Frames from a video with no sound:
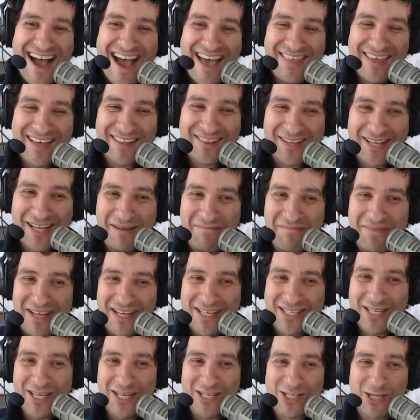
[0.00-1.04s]
I think Liam
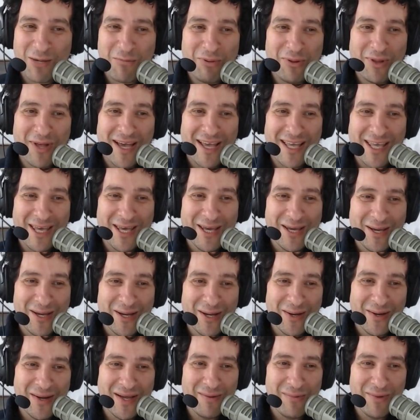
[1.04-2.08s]
Neeson should play
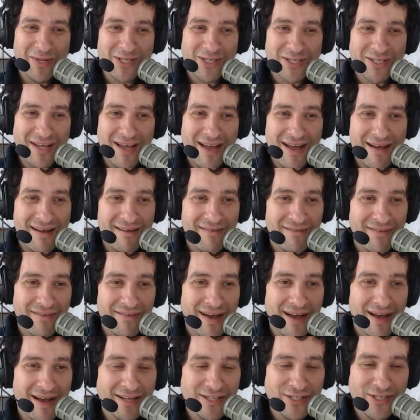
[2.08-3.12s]
you, and we should
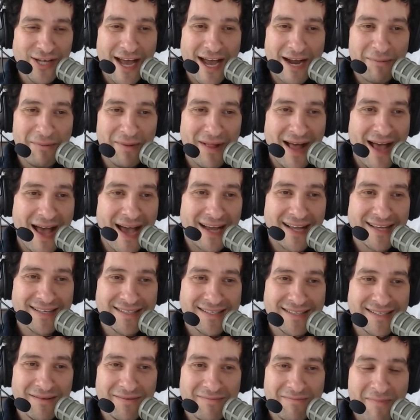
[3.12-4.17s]
have Jack Black
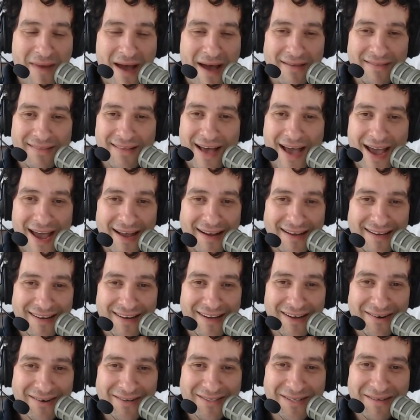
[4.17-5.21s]
as the mountain
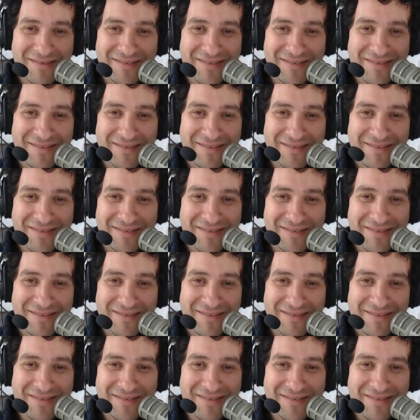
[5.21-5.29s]
lion, or